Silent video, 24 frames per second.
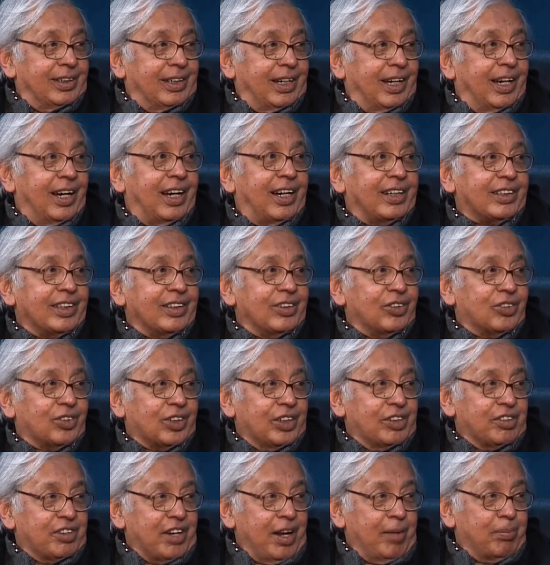art is
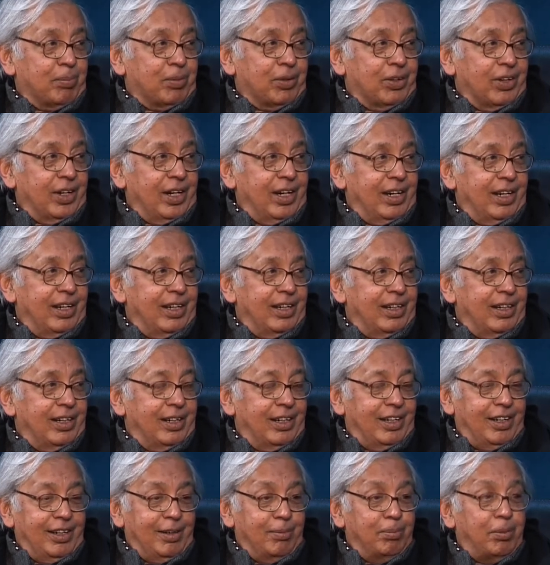contemporary,
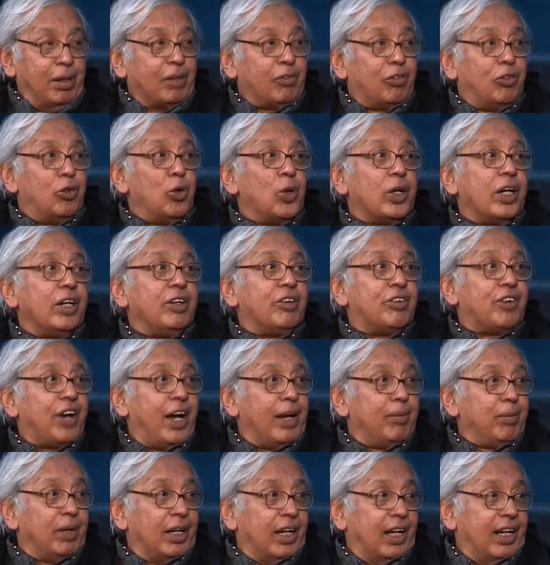but folk and
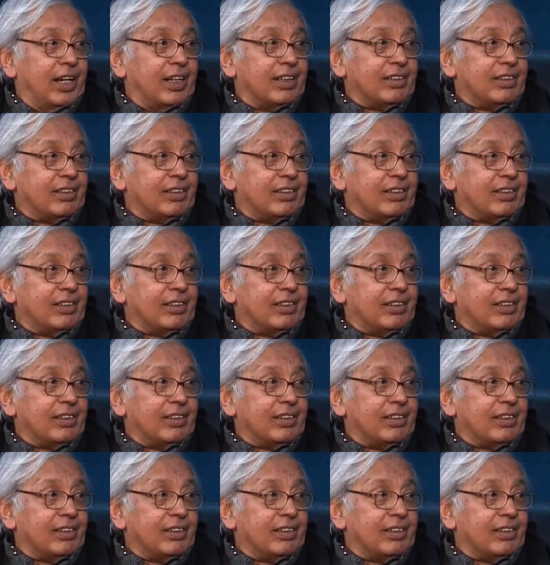tribal art.